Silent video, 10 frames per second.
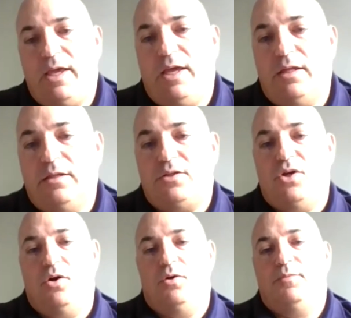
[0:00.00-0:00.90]
And
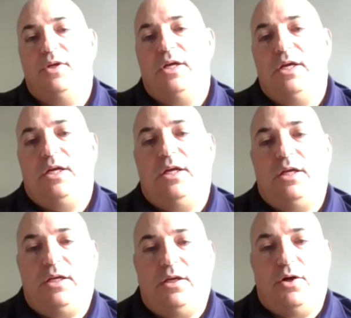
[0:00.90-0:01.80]
so,
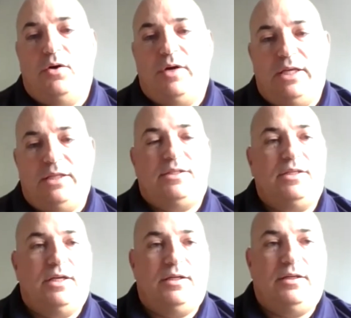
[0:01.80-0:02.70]
you know,
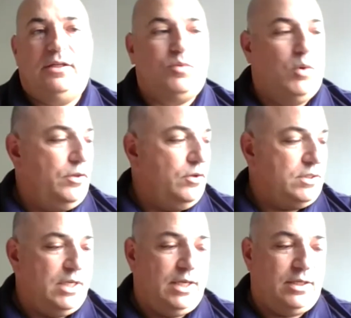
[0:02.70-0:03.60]
it's one of
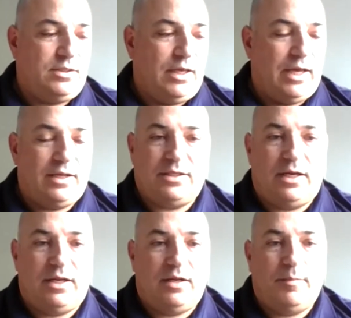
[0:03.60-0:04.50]
those things, out of
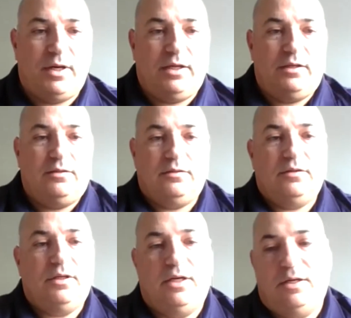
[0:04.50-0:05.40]
sight, out of mind.
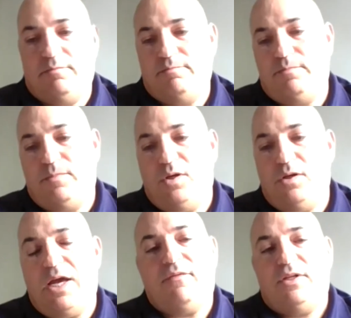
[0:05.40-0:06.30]

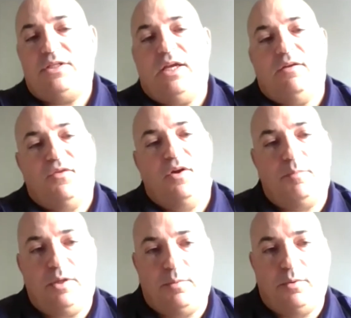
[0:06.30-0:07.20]
You have to stay in front
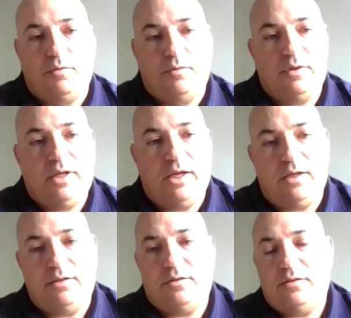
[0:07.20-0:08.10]
of people.
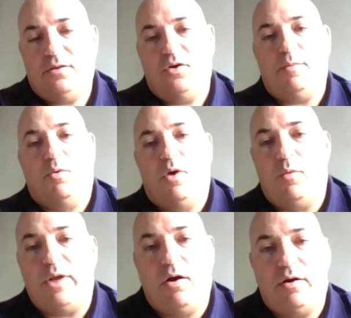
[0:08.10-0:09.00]
And don't get me
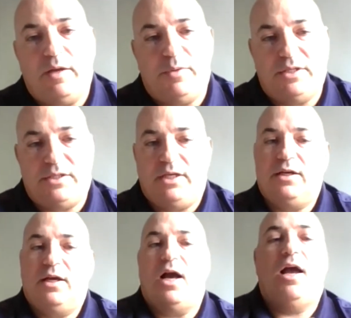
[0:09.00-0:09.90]
wrong, we all get busy.
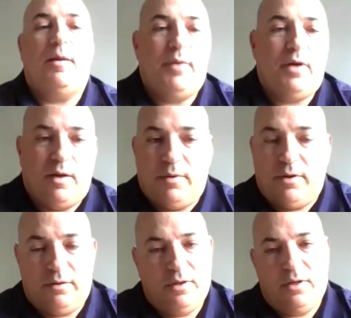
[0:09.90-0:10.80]
I'm
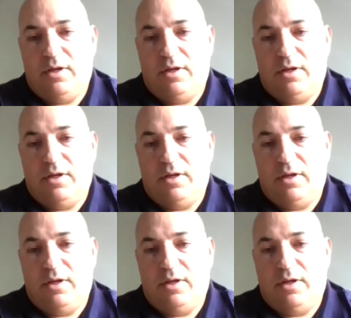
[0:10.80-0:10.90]
a